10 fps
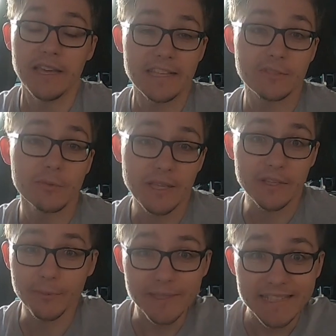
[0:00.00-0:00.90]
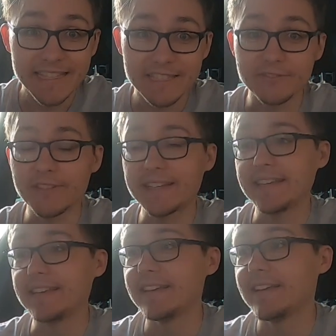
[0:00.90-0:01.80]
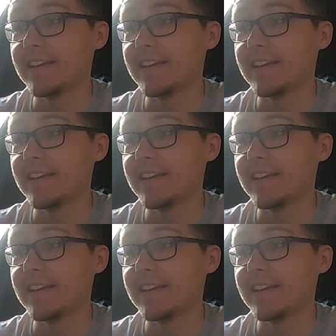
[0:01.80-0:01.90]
It's all that you would need really.